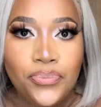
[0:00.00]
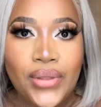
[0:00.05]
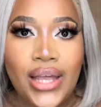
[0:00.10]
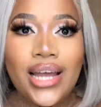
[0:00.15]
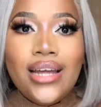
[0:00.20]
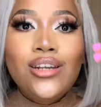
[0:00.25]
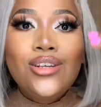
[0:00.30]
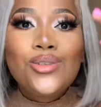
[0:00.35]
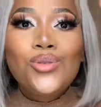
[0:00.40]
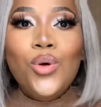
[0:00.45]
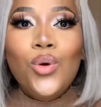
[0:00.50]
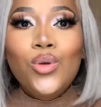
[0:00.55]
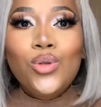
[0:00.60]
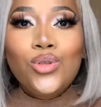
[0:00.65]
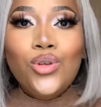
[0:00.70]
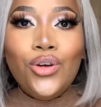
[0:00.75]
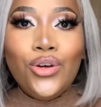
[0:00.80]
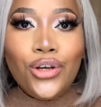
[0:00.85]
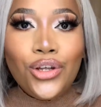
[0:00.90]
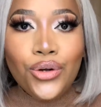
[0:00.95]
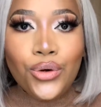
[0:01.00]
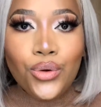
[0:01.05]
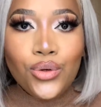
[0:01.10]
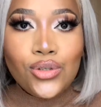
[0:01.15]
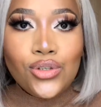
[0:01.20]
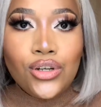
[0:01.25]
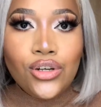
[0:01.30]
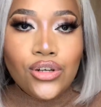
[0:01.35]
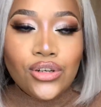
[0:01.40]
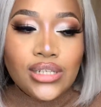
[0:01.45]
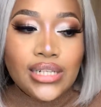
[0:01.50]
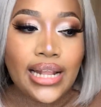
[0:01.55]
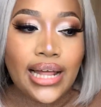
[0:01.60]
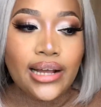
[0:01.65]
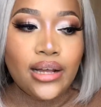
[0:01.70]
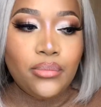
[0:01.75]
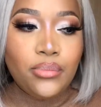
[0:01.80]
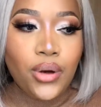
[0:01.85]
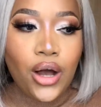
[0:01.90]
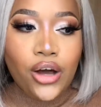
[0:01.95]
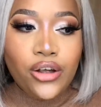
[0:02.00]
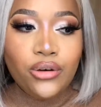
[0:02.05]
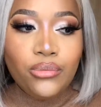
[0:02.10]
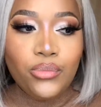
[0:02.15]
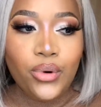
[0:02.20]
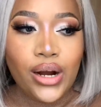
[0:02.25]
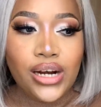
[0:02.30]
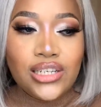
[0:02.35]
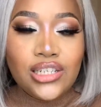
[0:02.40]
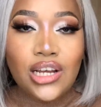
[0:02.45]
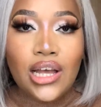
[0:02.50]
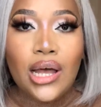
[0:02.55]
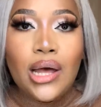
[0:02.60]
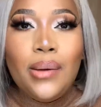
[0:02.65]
It is also, it also looks like a powder brush,